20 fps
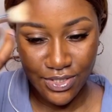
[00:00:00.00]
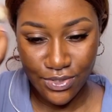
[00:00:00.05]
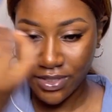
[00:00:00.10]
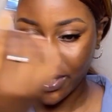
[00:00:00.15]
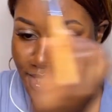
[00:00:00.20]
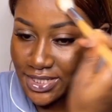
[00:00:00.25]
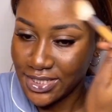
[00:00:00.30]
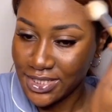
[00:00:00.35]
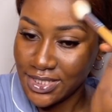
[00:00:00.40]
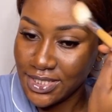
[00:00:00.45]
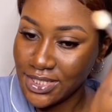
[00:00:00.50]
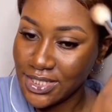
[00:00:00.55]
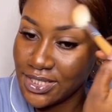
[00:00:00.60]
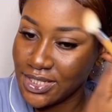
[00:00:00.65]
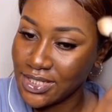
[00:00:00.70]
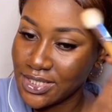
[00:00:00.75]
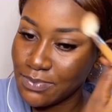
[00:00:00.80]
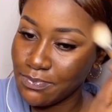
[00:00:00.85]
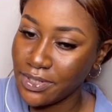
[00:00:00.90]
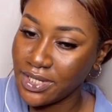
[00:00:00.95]
you can see,
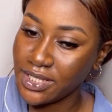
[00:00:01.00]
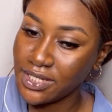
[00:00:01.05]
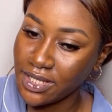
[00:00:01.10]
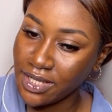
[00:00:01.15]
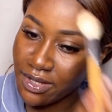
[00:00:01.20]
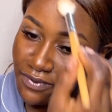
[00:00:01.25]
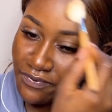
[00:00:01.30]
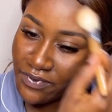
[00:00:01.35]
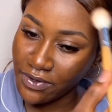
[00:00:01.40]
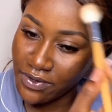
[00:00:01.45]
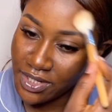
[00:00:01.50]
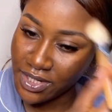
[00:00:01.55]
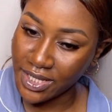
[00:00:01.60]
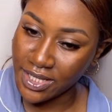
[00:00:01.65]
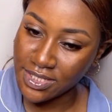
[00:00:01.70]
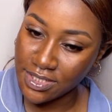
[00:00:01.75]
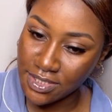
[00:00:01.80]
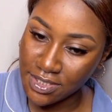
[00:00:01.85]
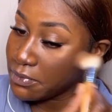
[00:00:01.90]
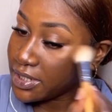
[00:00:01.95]
it's blending out very
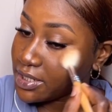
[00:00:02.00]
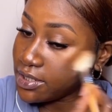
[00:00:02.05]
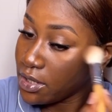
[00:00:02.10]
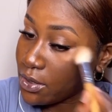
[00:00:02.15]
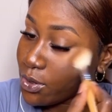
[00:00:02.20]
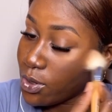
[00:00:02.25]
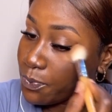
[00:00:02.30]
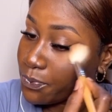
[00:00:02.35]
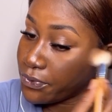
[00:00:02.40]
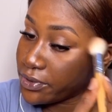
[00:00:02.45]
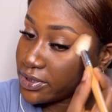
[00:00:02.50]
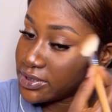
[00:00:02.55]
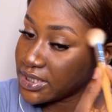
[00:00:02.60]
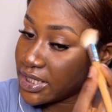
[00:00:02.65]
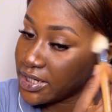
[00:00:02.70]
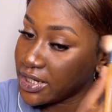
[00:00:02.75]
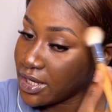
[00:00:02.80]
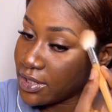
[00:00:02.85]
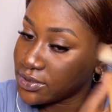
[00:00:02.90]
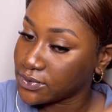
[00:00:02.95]
nicely. Blending upwards
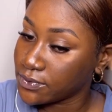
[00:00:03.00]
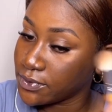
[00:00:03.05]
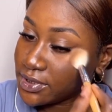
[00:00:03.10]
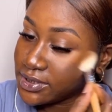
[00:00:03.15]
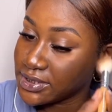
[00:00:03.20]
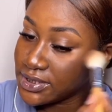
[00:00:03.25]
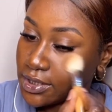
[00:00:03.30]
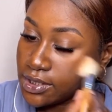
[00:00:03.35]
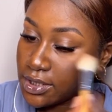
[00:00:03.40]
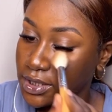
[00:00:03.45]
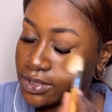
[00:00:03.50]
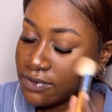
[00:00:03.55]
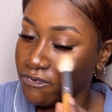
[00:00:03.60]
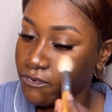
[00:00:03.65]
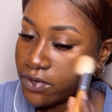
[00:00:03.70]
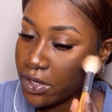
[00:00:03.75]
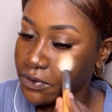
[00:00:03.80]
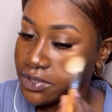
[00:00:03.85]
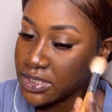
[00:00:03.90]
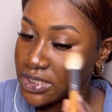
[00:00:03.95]
and outwards in the
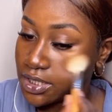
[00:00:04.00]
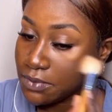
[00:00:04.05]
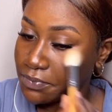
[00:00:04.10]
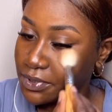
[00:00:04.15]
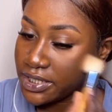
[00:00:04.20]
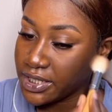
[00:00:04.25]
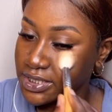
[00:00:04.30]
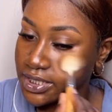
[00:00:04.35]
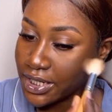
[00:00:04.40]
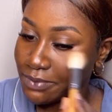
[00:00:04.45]
very same place, and